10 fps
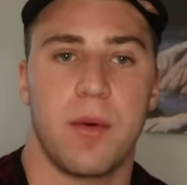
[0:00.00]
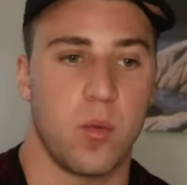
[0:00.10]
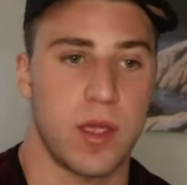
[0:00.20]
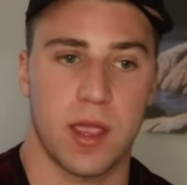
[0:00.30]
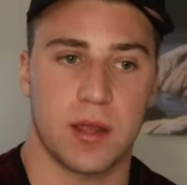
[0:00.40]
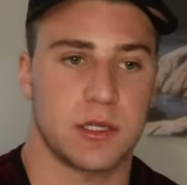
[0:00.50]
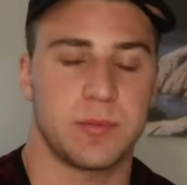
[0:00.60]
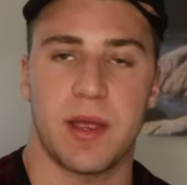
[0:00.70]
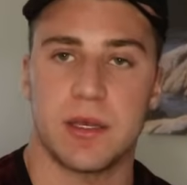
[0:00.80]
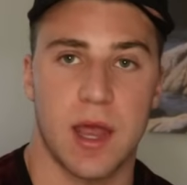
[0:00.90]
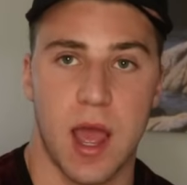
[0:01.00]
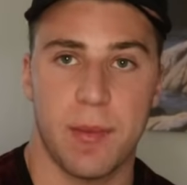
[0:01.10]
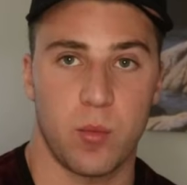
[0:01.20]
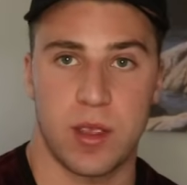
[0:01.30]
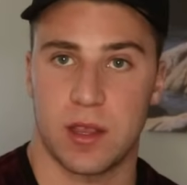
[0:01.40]
But we ain't gonna spend
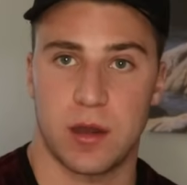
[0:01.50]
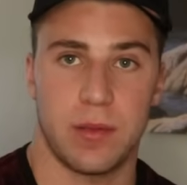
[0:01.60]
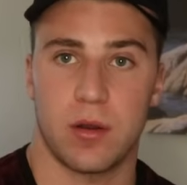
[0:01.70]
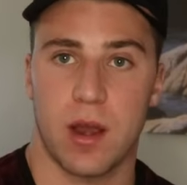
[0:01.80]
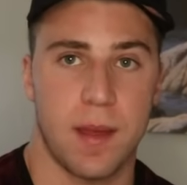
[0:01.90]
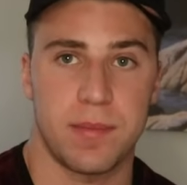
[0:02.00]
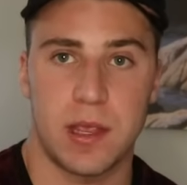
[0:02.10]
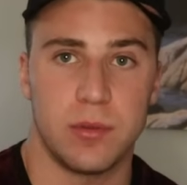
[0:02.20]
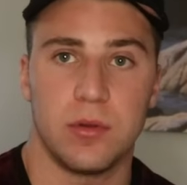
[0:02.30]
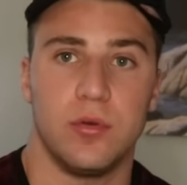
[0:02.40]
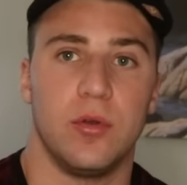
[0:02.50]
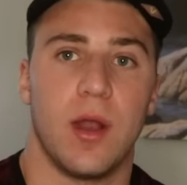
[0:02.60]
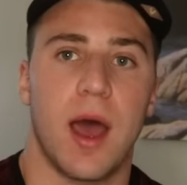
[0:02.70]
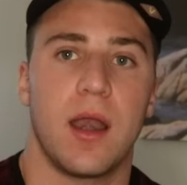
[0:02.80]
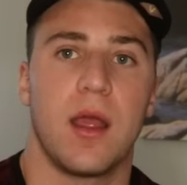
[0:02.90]
time and we ain't gonna be around people who do
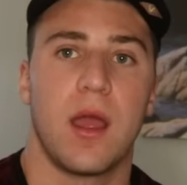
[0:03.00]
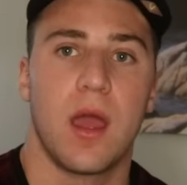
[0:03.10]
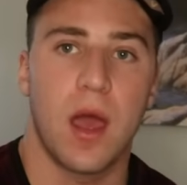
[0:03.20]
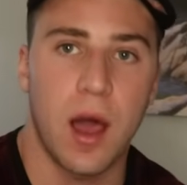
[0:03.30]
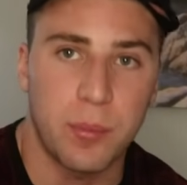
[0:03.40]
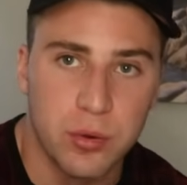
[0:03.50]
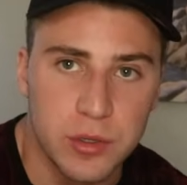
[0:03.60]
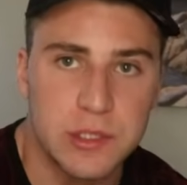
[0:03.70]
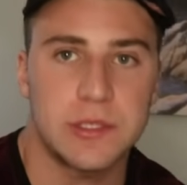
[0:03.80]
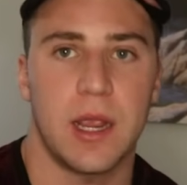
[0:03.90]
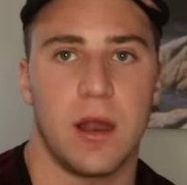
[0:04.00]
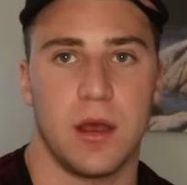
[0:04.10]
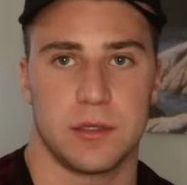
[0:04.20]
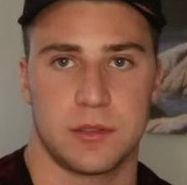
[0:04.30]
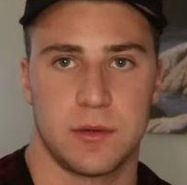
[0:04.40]
not appreciate
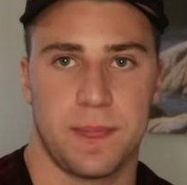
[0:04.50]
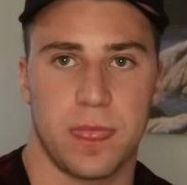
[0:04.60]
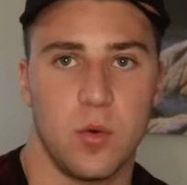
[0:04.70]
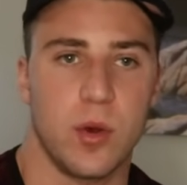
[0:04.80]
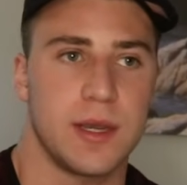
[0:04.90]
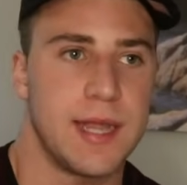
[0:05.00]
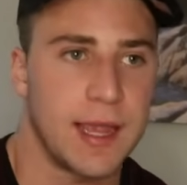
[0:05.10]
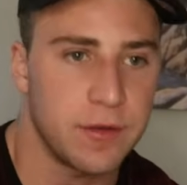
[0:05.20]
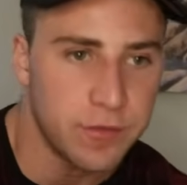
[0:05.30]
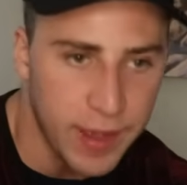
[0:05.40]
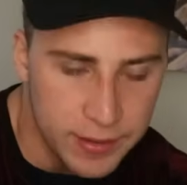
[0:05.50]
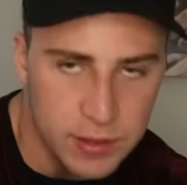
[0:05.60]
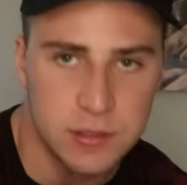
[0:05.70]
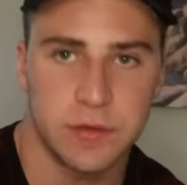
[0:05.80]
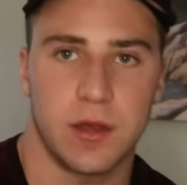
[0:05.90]
us, who want to take
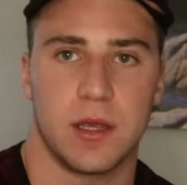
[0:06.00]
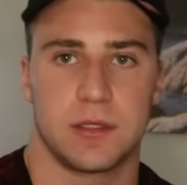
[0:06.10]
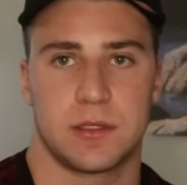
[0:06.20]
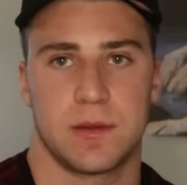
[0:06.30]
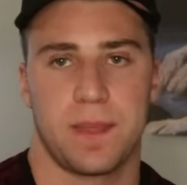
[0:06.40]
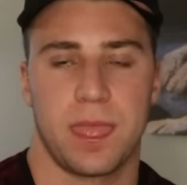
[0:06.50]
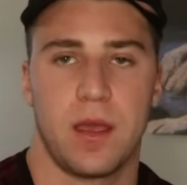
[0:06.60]
advantage of us,